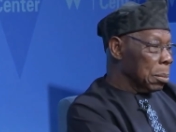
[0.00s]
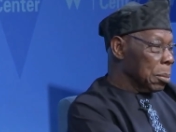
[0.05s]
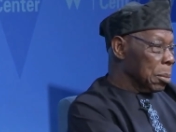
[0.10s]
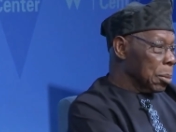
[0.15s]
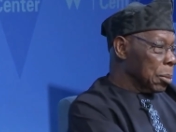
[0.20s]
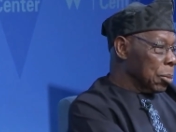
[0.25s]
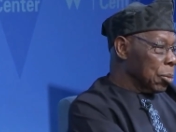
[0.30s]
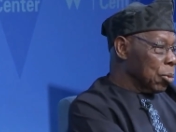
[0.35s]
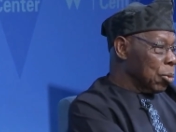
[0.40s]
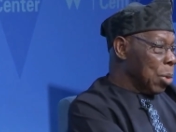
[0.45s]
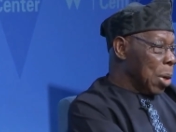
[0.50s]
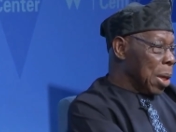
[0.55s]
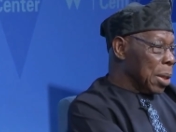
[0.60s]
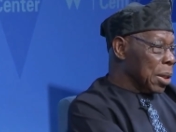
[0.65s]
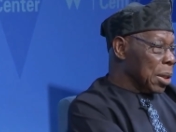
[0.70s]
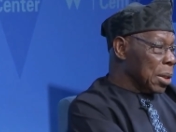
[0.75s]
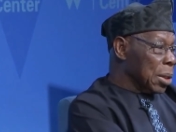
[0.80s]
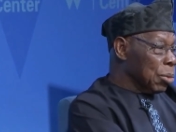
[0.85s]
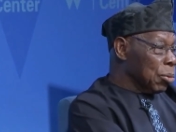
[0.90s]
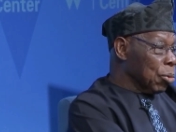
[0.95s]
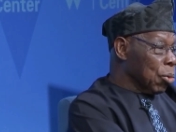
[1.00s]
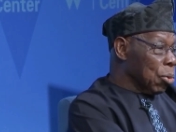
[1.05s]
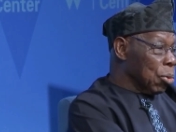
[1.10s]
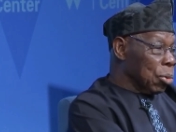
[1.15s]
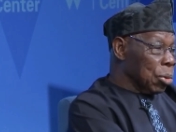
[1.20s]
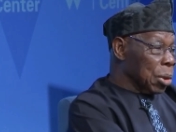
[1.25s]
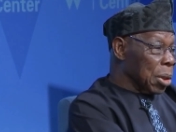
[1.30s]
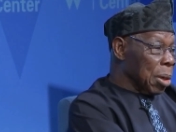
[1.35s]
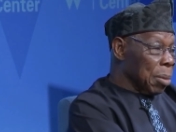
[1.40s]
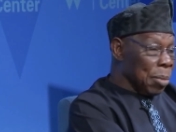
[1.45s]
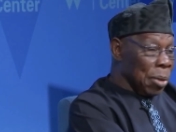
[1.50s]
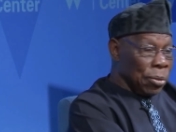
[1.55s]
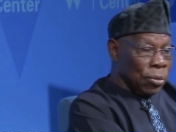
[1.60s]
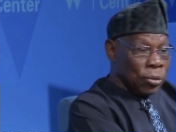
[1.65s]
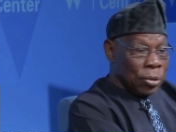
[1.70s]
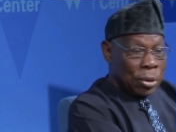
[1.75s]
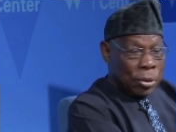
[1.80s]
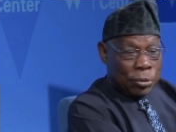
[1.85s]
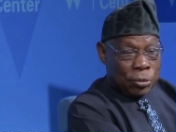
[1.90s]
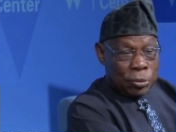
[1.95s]
Who are the new colonial
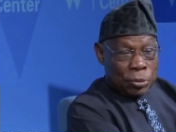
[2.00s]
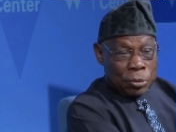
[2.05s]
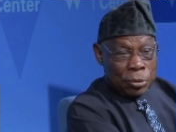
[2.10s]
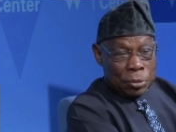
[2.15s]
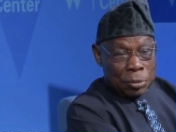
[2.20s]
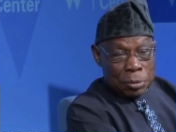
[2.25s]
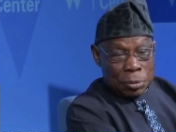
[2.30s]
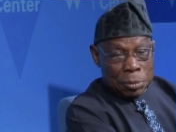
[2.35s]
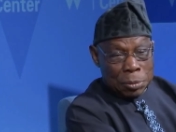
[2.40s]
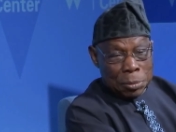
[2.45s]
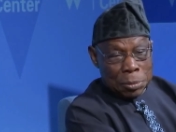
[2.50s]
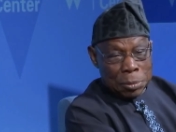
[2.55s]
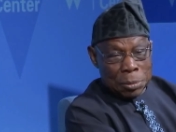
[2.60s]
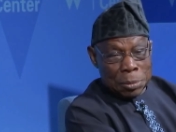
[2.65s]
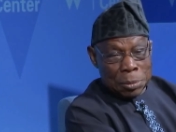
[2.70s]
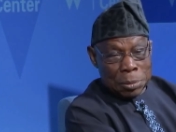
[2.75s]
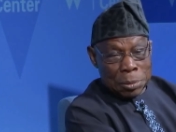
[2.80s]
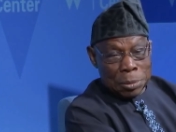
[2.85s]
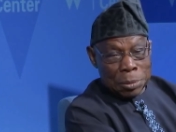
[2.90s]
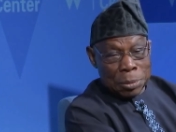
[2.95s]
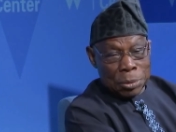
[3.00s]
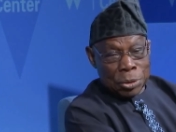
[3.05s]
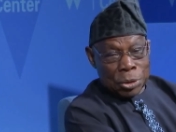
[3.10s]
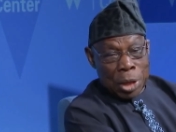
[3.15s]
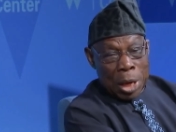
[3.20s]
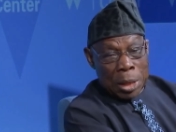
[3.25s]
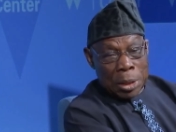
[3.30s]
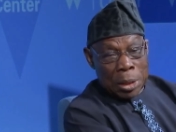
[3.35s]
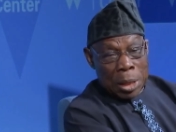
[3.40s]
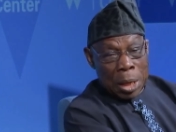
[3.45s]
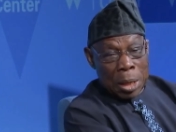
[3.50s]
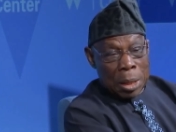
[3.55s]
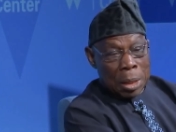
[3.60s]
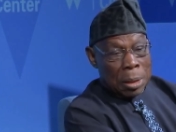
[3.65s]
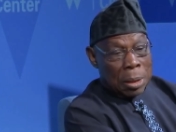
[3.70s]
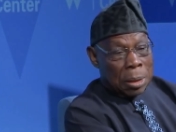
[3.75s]
masters? China.